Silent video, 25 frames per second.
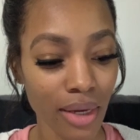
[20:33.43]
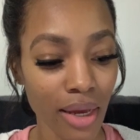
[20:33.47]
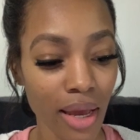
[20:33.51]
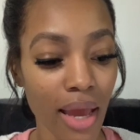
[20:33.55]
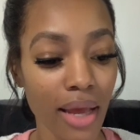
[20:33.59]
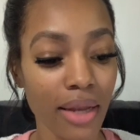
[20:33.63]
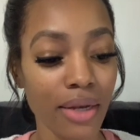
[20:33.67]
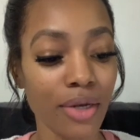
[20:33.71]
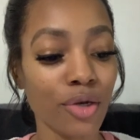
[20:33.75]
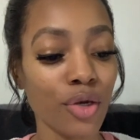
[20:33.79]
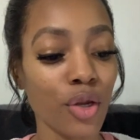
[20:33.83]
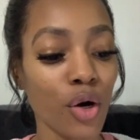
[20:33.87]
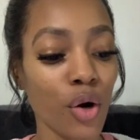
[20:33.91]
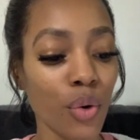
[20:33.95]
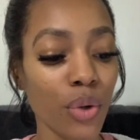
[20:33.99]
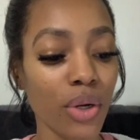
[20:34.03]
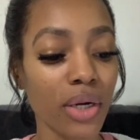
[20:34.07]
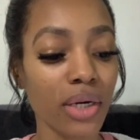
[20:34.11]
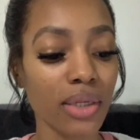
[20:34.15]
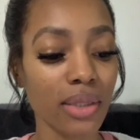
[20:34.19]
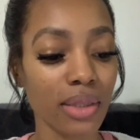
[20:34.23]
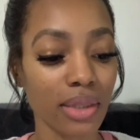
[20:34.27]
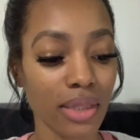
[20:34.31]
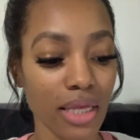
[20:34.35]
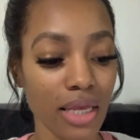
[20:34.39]
no
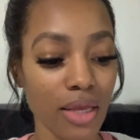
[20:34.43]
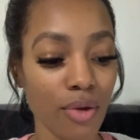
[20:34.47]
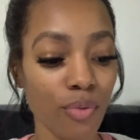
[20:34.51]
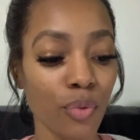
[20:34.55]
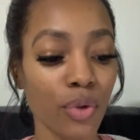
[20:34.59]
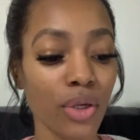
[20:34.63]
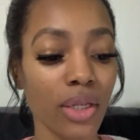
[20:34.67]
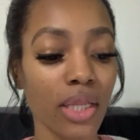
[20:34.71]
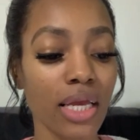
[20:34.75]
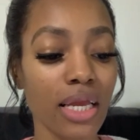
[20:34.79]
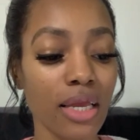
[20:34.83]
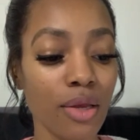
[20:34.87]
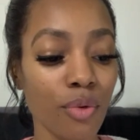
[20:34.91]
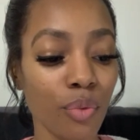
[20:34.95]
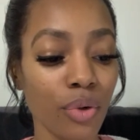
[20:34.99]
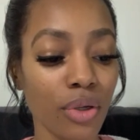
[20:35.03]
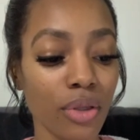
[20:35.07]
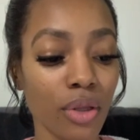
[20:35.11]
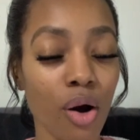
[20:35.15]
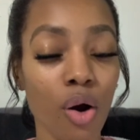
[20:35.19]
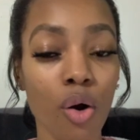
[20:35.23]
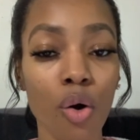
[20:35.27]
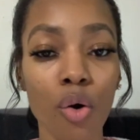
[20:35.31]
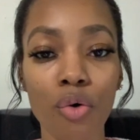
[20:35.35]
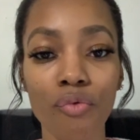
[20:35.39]
good thing will he
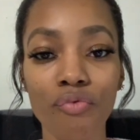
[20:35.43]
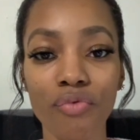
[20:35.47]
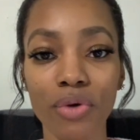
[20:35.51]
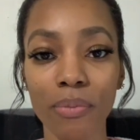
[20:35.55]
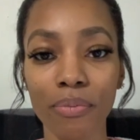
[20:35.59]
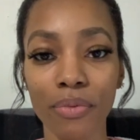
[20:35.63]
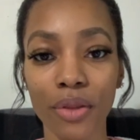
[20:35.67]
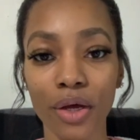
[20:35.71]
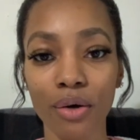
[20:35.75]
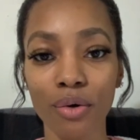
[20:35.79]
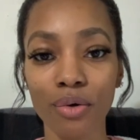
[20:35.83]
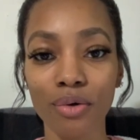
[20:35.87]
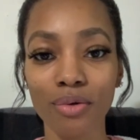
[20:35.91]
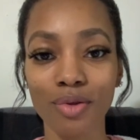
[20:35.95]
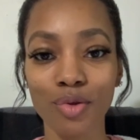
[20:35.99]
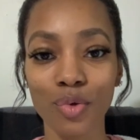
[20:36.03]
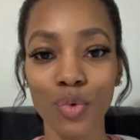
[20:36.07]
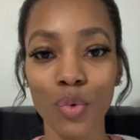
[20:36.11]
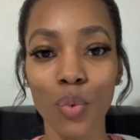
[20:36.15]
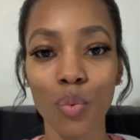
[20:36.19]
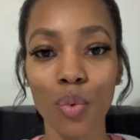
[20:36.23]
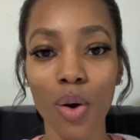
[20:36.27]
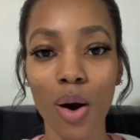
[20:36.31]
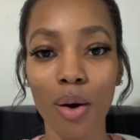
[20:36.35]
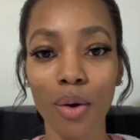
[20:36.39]
withhold from those who
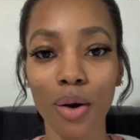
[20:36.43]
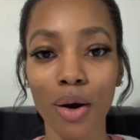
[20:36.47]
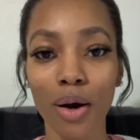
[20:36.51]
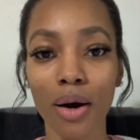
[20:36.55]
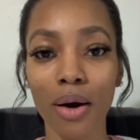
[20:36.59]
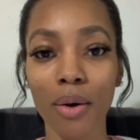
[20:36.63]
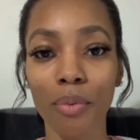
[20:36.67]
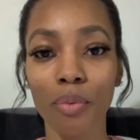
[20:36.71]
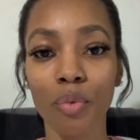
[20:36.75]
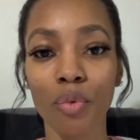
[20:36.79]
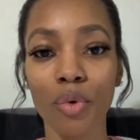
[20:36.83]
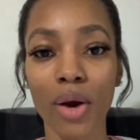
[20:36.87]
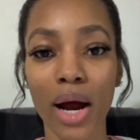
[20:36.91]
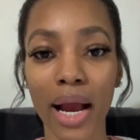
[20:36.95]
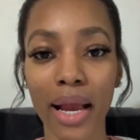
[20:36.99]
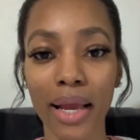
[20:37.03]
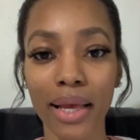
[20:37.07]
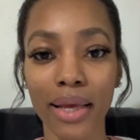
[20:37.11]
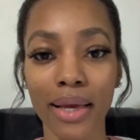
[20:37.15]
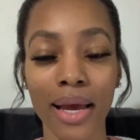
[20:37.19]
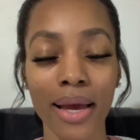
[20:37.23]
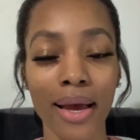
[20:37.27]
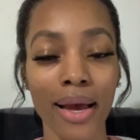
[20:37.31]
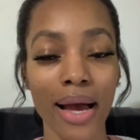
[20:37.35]
walk upright.